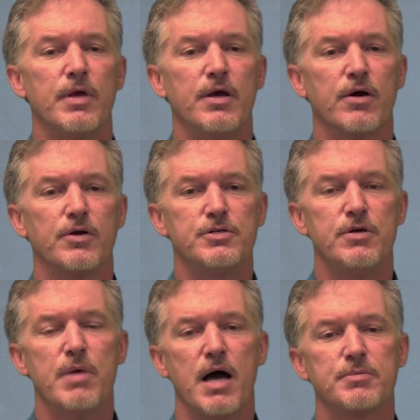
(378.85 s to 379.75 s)
Here are
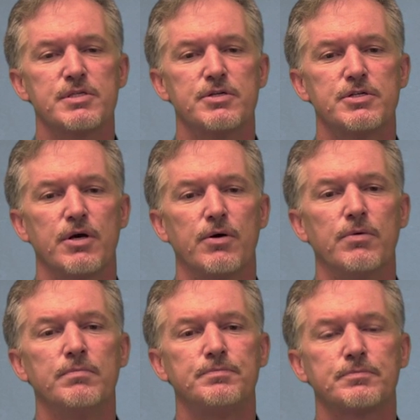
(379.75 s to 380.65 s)
two maps that
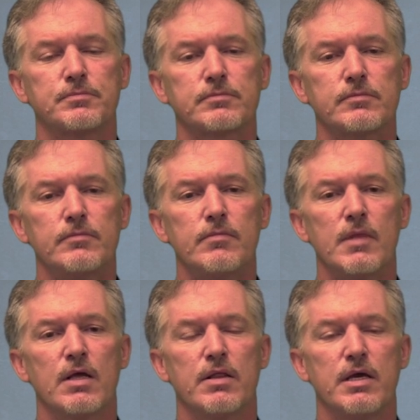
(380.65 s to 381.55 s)
show
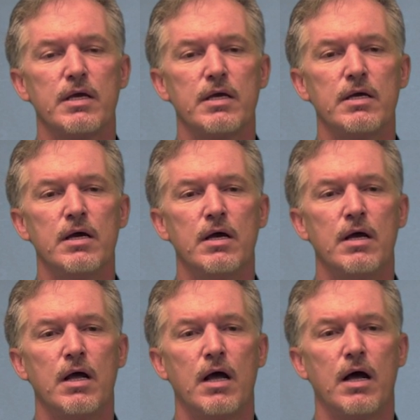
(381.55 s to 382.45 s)
the
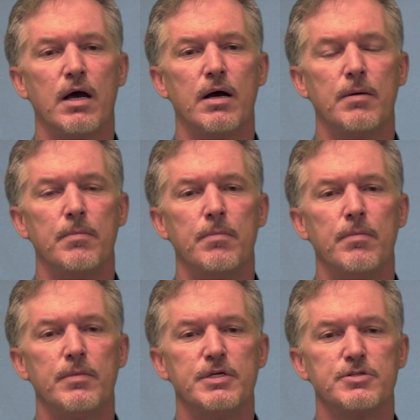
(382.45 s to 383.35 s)

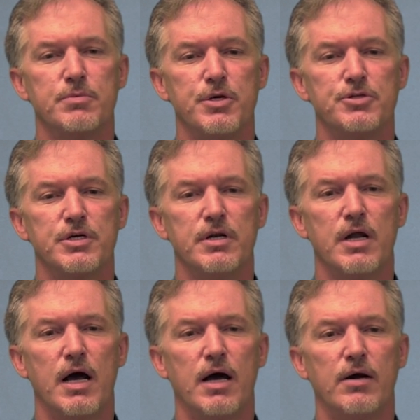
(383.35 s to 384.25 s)

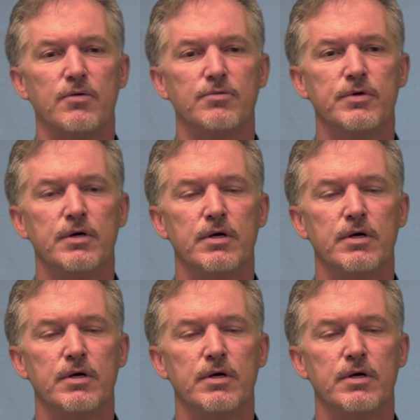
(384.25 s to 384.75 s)
distribution of